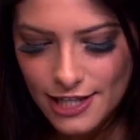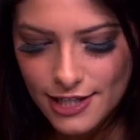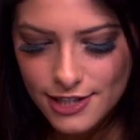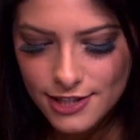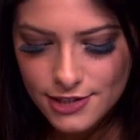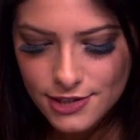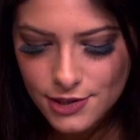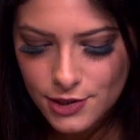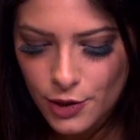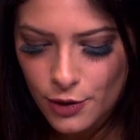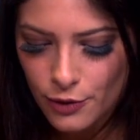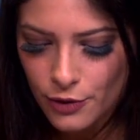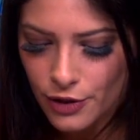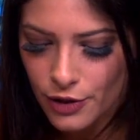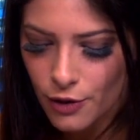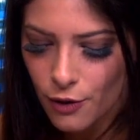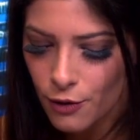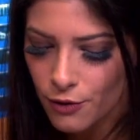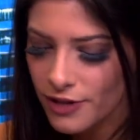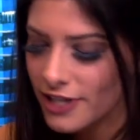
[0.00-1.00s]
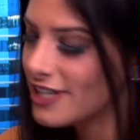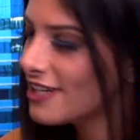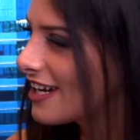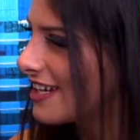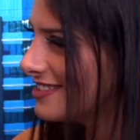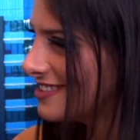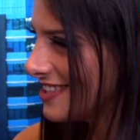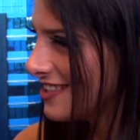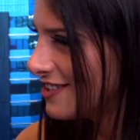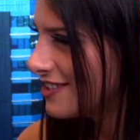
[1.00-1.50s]
So you're only
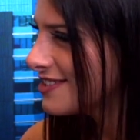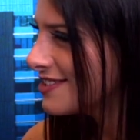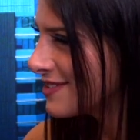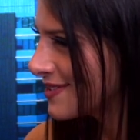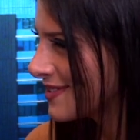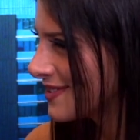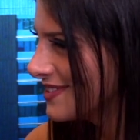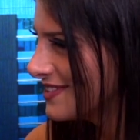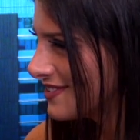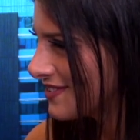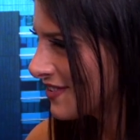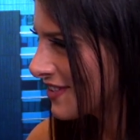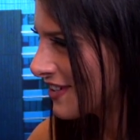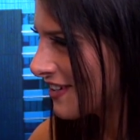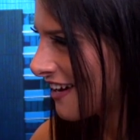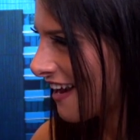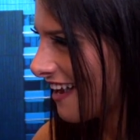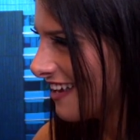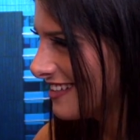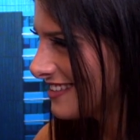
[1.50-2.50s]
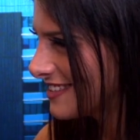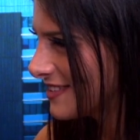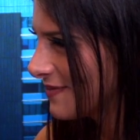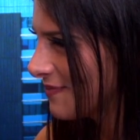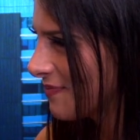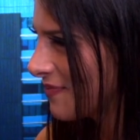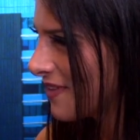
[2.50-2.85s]
19 years old, correct?